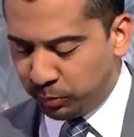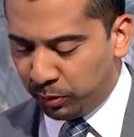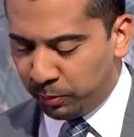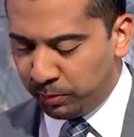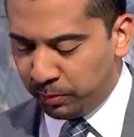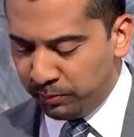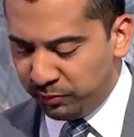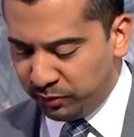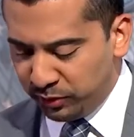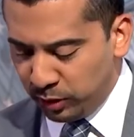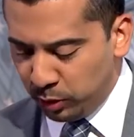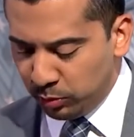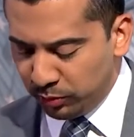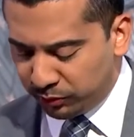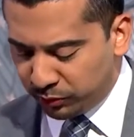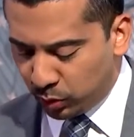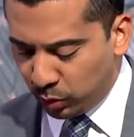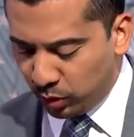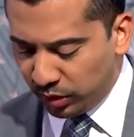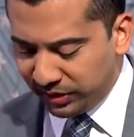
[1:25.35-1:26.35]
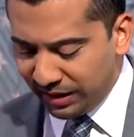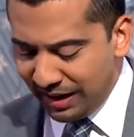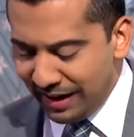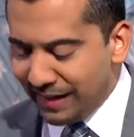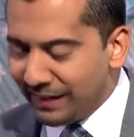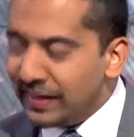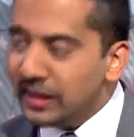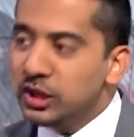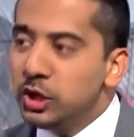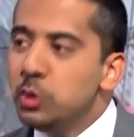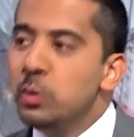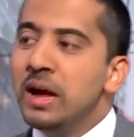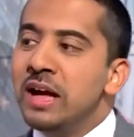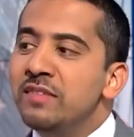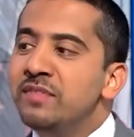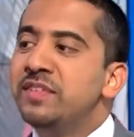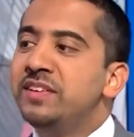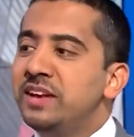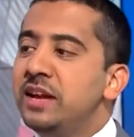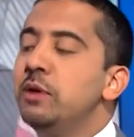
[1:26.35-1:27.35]
problem for you, of course, that you
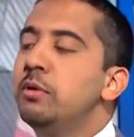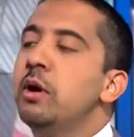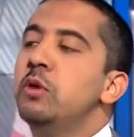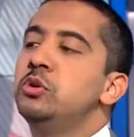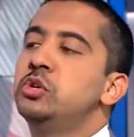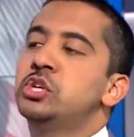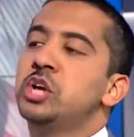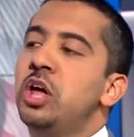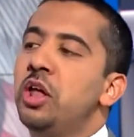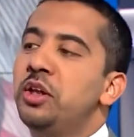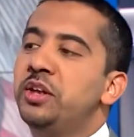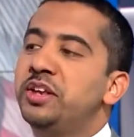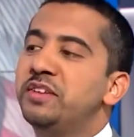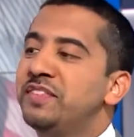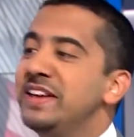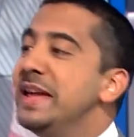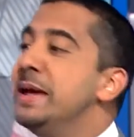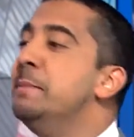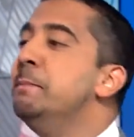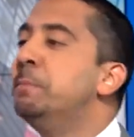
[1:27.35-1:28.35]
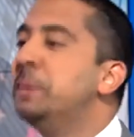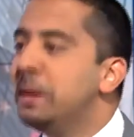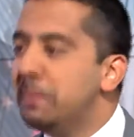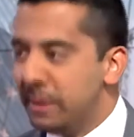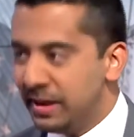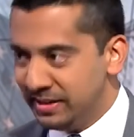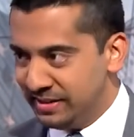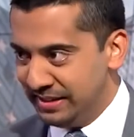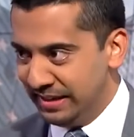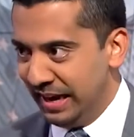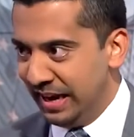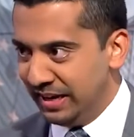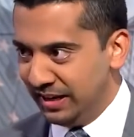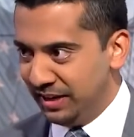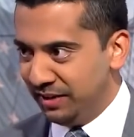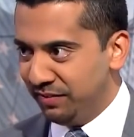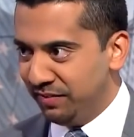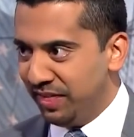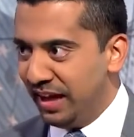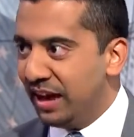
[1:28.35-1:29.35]
have zero chance of implementing
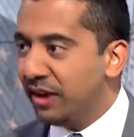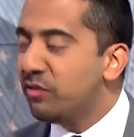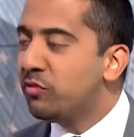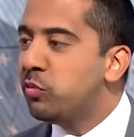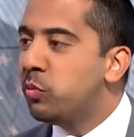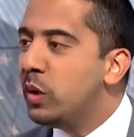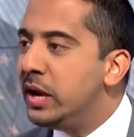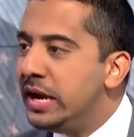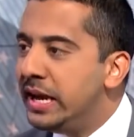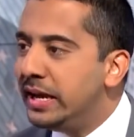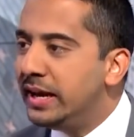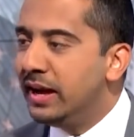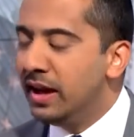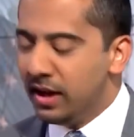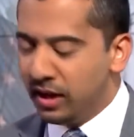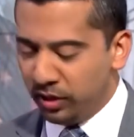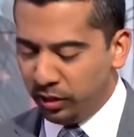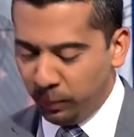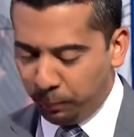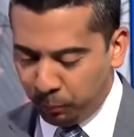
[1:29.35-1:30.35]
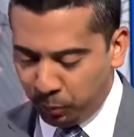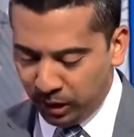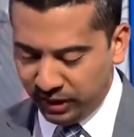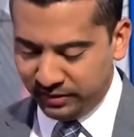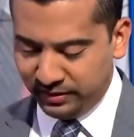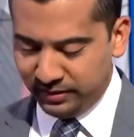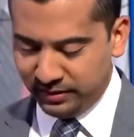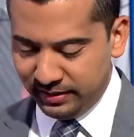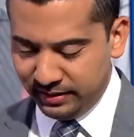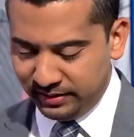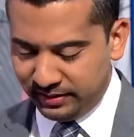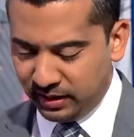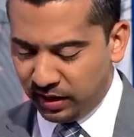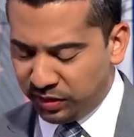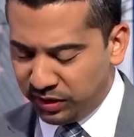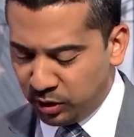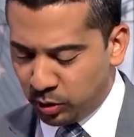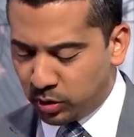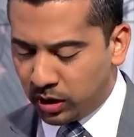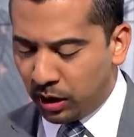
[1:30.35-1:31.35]
any of that, of winning the presidency? I
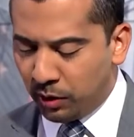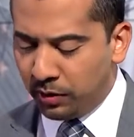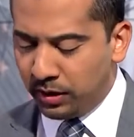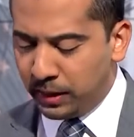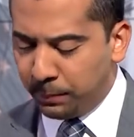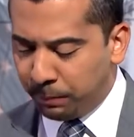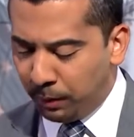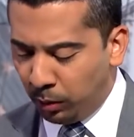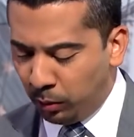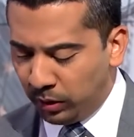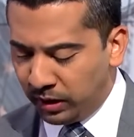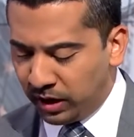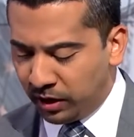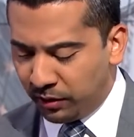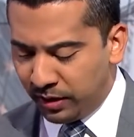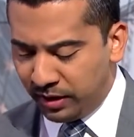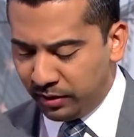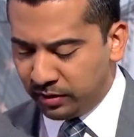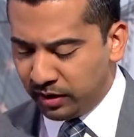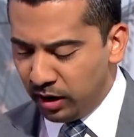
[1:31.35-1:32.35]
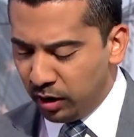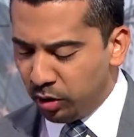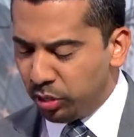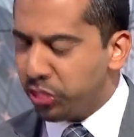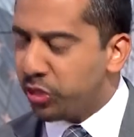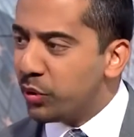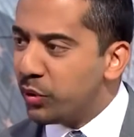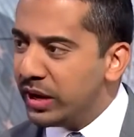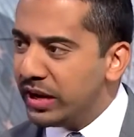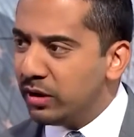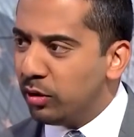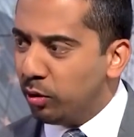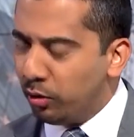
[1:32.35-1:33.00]
think you're currently polling at around 3